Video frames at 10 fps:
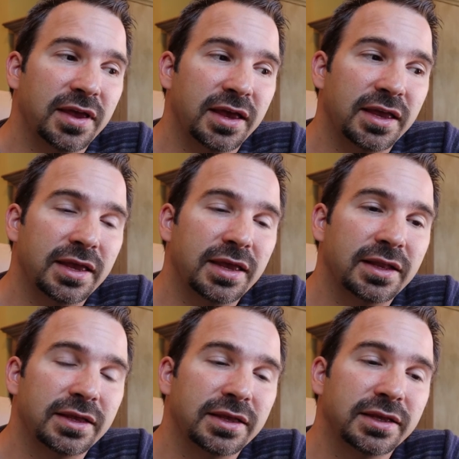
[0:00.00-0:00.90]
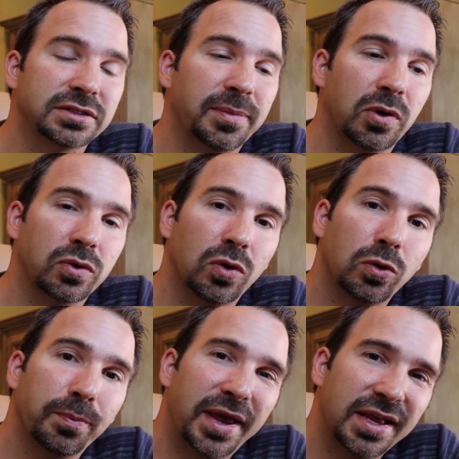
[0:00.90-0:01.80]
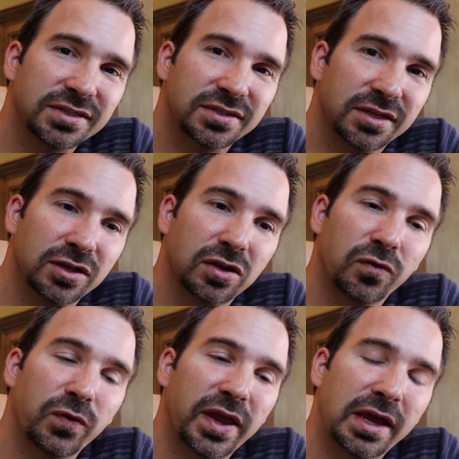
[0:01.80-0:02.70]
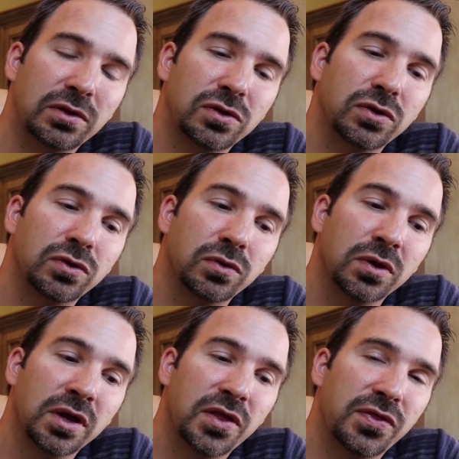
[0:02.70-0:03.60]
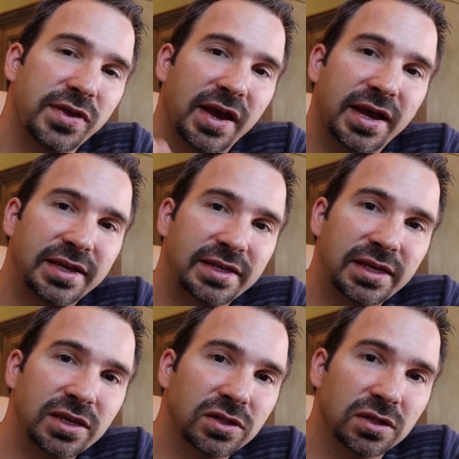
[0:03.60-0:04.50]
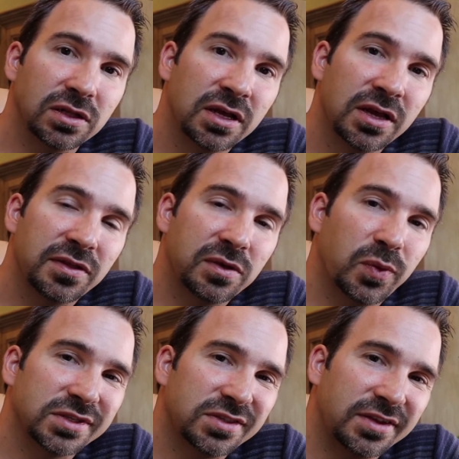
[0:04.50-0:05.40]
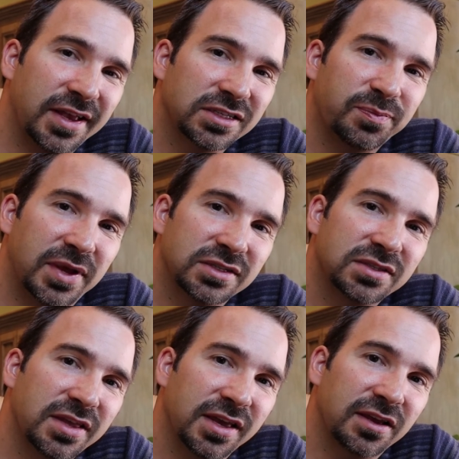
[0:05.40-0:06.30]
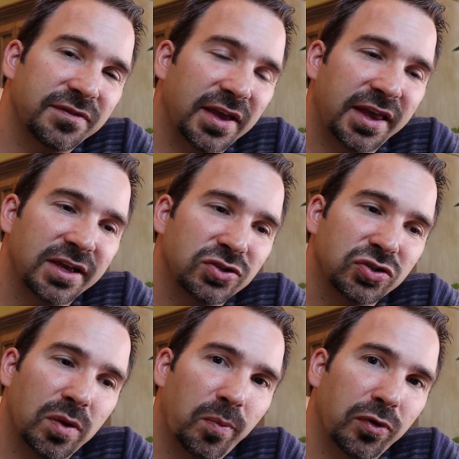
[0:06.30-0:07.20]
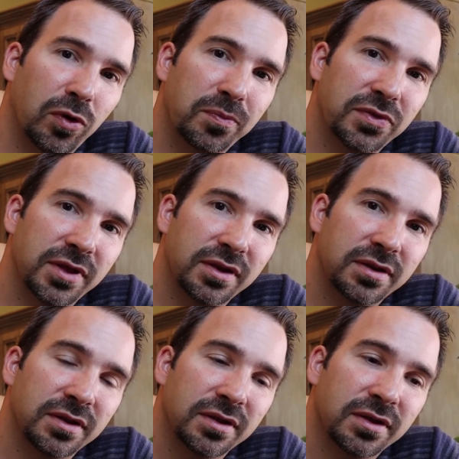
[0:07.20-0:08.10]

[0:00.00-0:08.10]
that it it's about goal pacing, you know, if we can't do the ideal, then what's the next best thing? If I can't jump rope, then